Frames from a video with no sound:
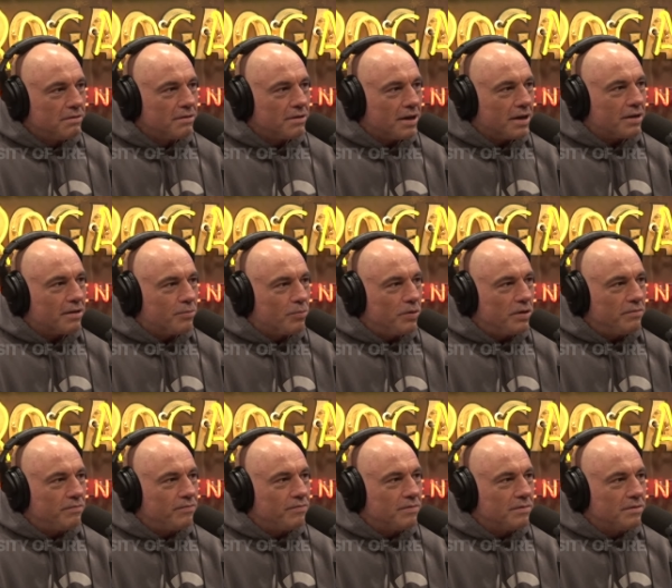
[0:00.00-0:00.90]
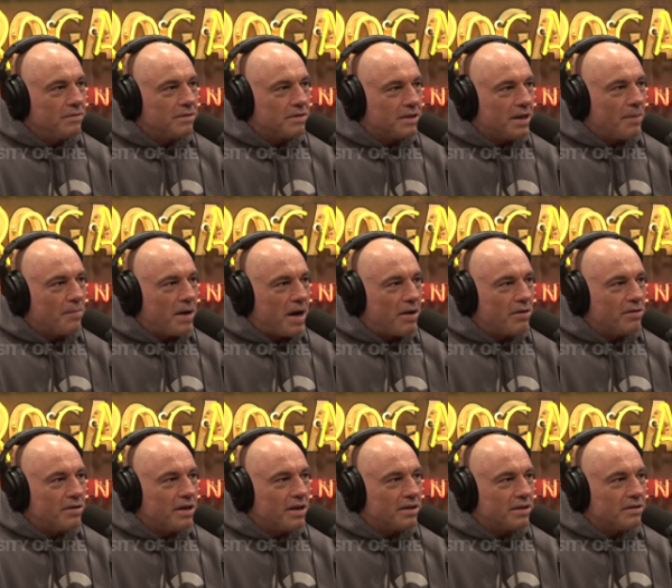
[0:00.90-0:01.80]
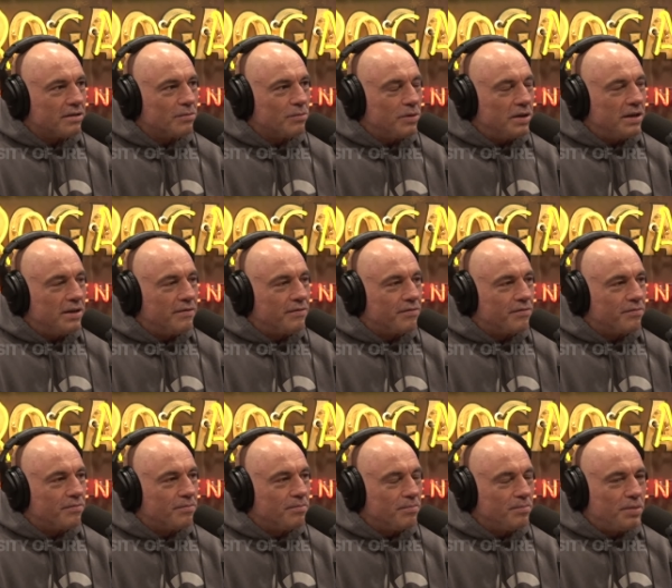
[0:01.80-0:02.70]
Like we yeah, yeah. somehow or another we have yeah.